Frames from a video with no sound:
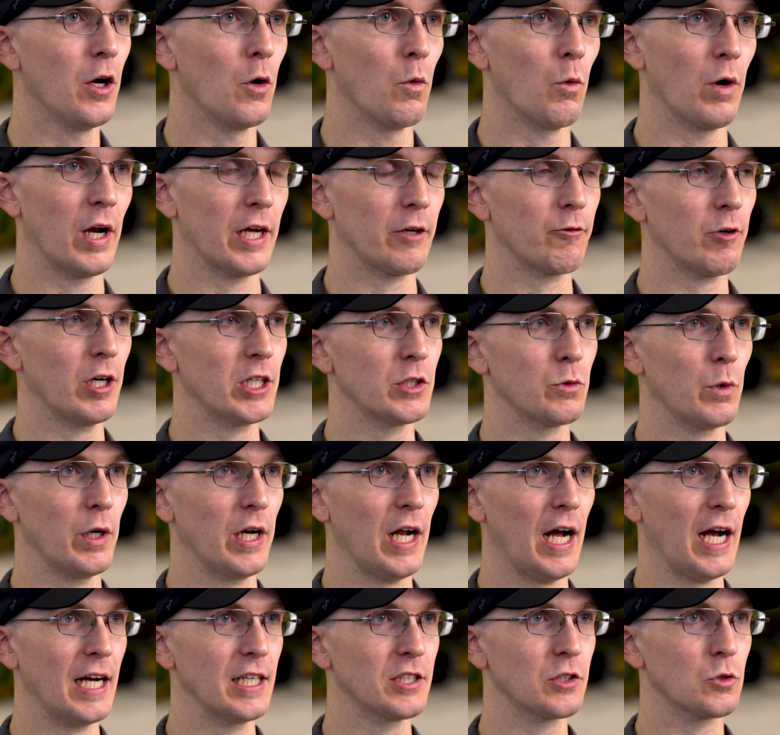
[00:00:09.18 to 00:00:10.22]
When I graduated
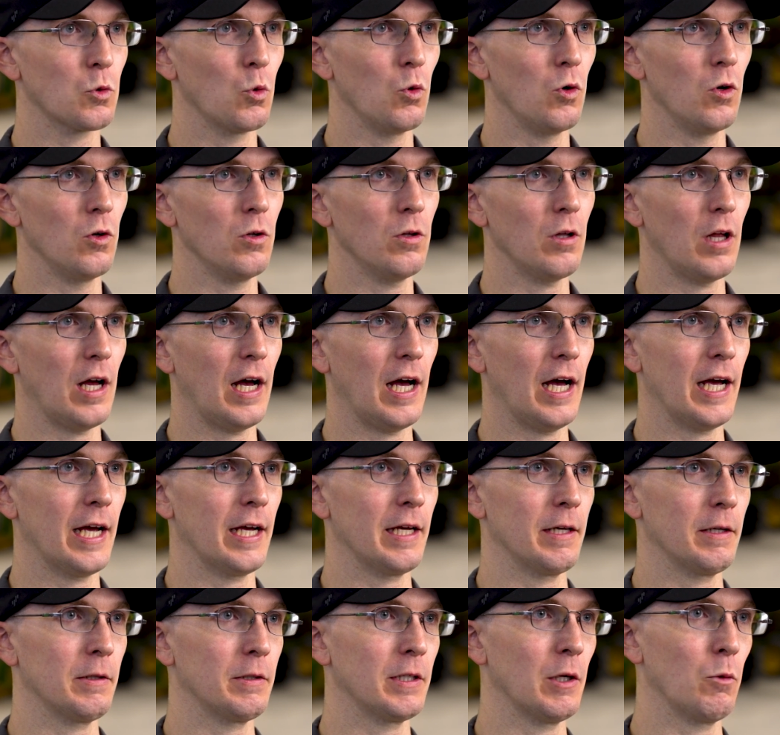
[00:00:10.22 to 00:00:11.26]
high school,
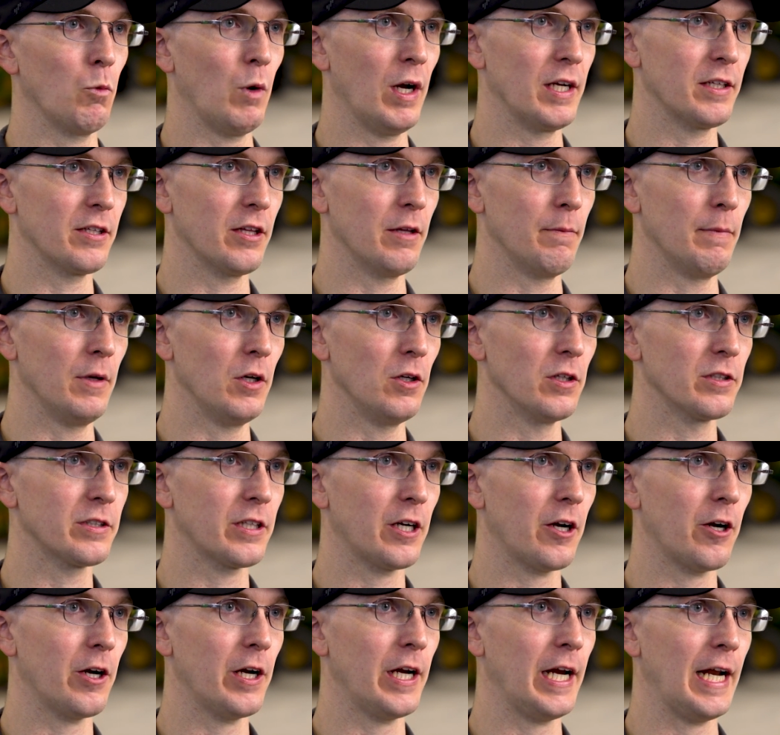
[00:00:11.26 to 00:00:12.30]
I went to the
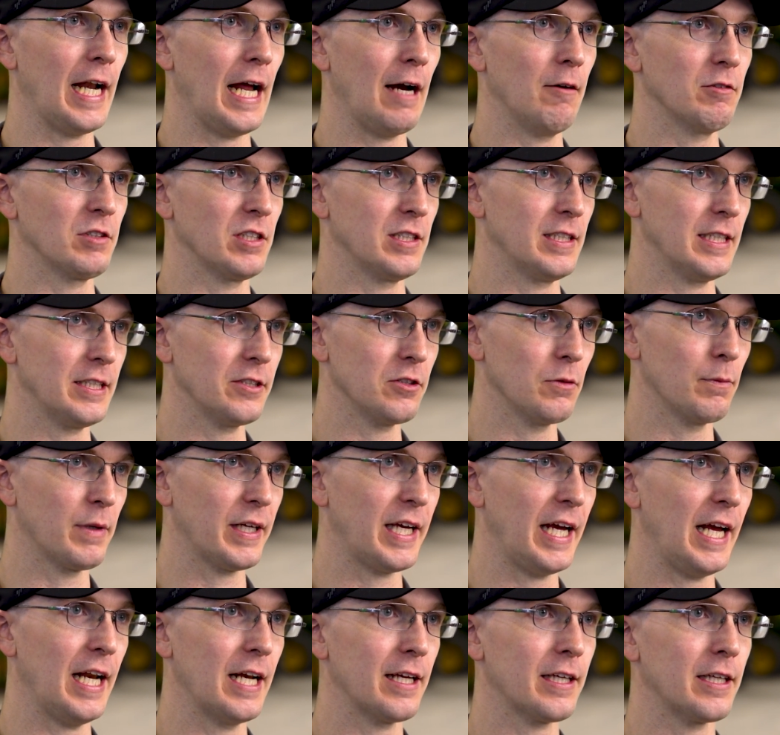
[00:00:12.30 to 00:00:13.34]
military and I was a diesel
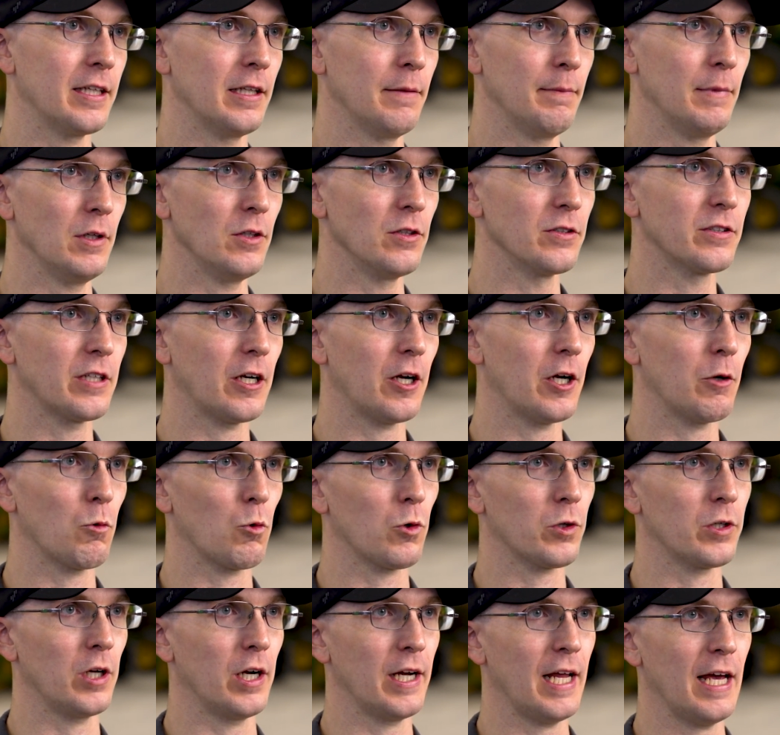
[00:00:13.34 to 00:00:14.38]
mechanic in the military
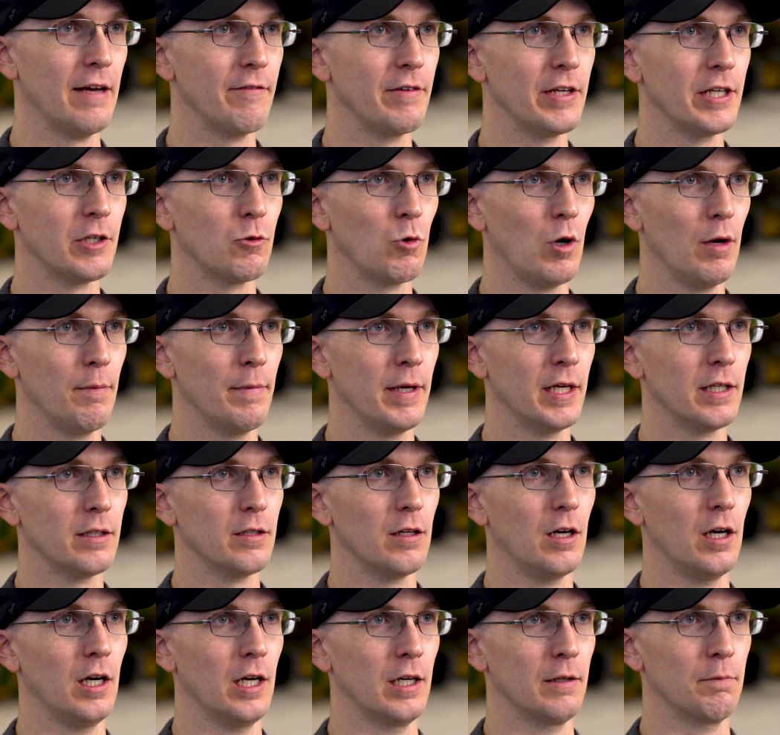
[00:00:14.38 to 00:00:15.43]
working on heavy equipment,
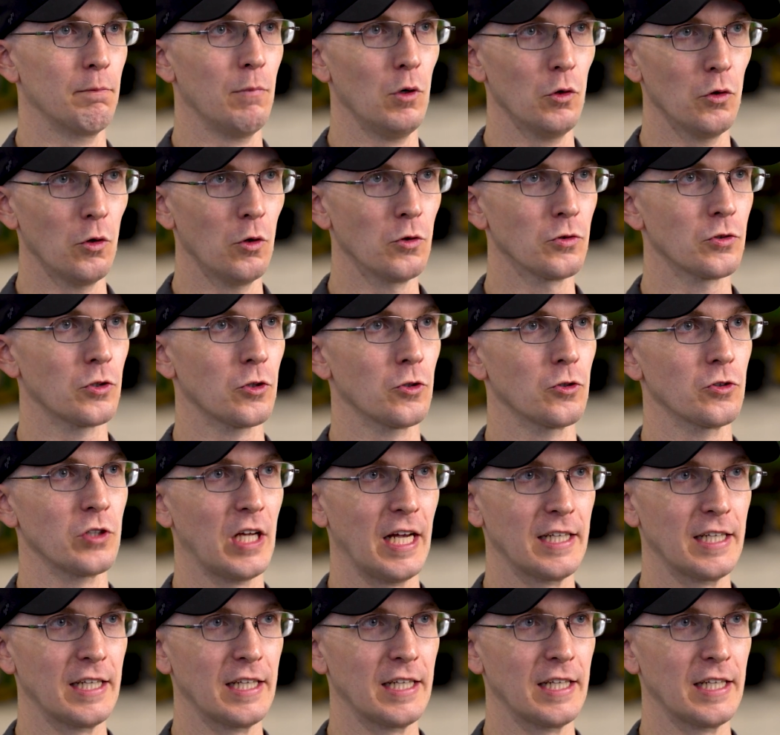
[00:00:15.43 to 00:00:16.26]
uh, bulldozers,